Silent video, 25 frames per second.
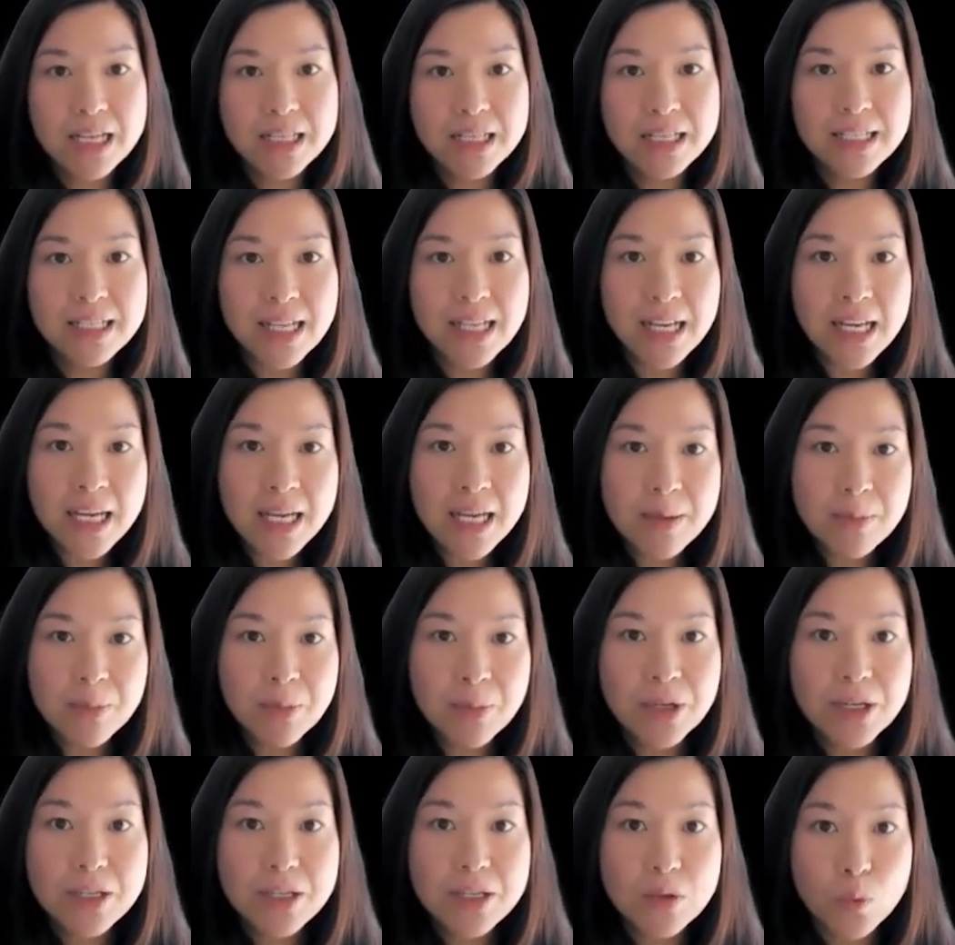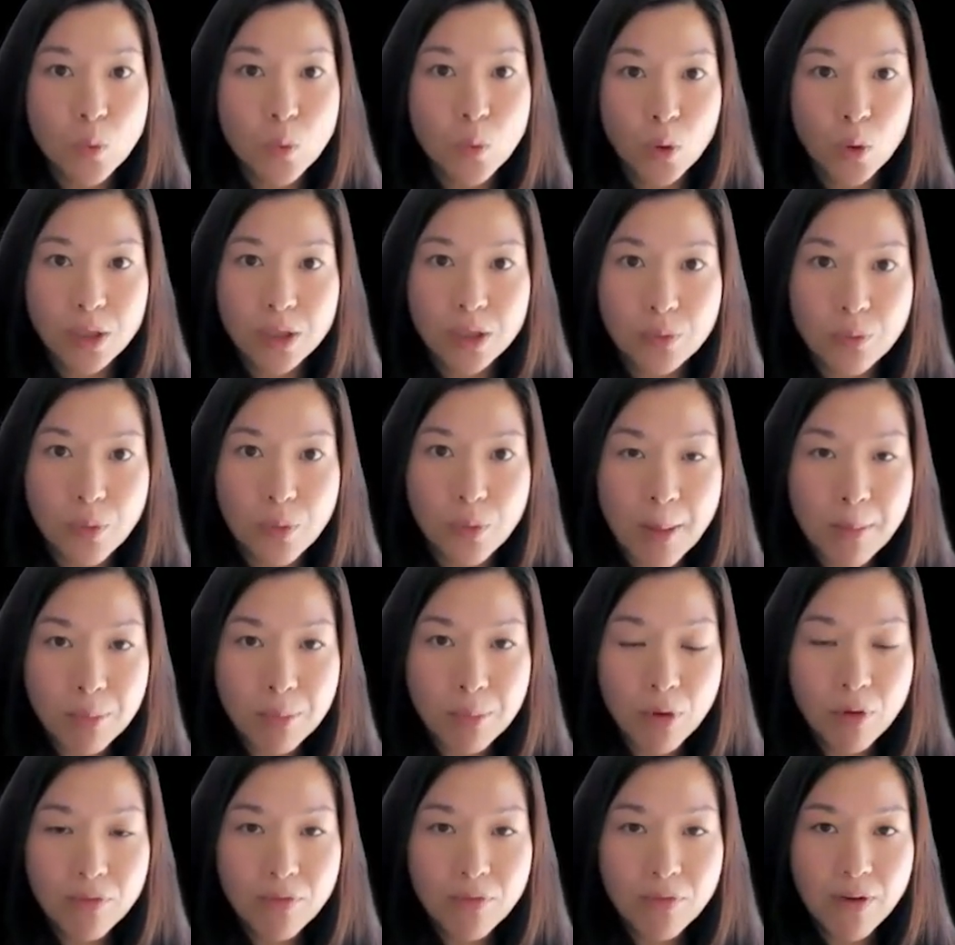The second input is role and ramp
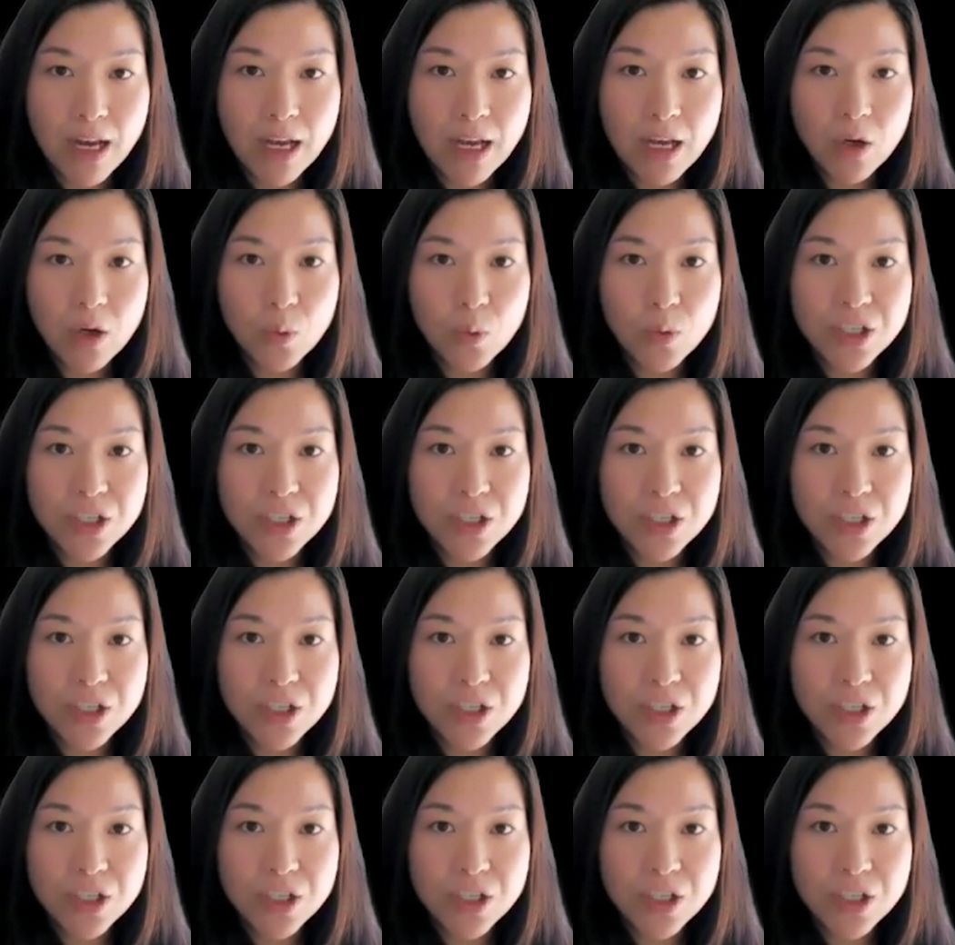profile,